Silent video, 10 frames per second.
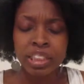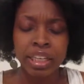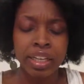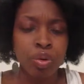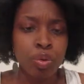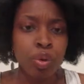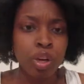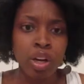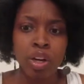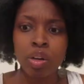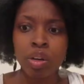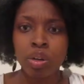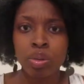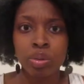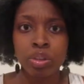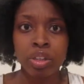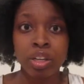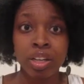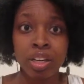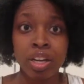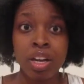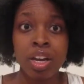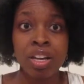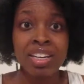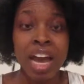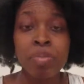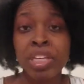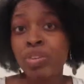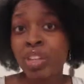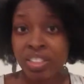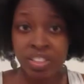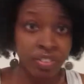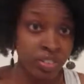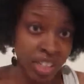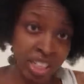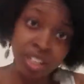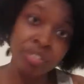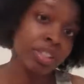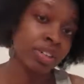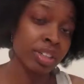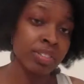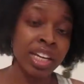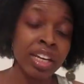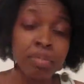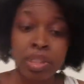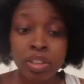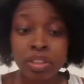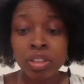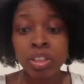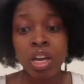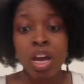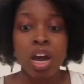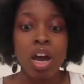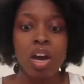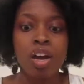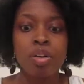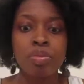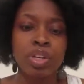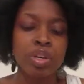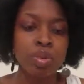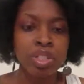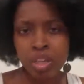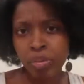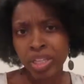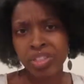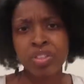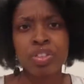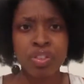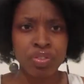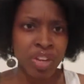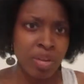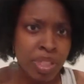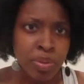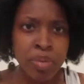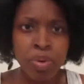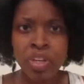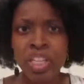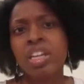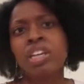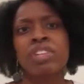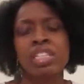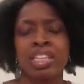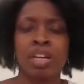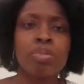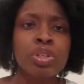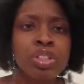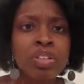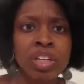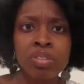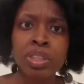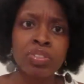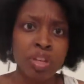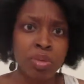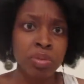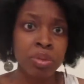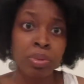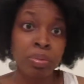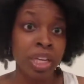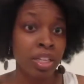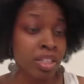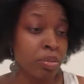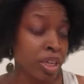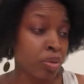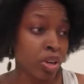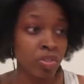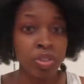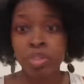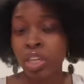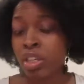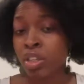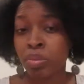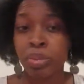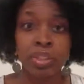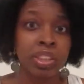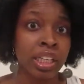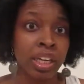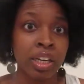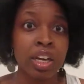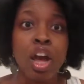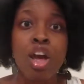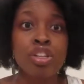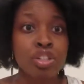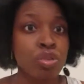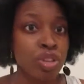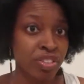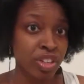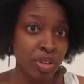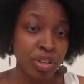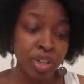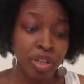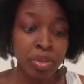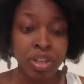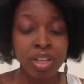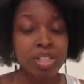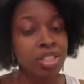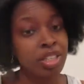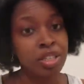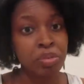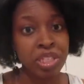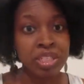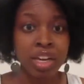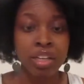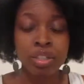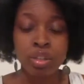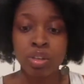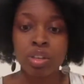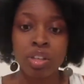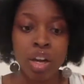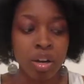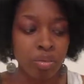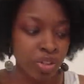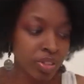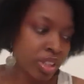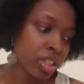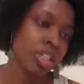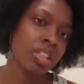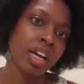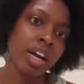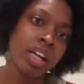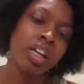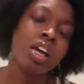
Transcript: It will not make you less of a vegan if you don't love animals. There was some inserts from famous people, and he gave examples of a couple of famous people, Beyonce being one of them, J-Lo, Bill Clinton. So you definitely want to read the book because you get some insights on different things like that.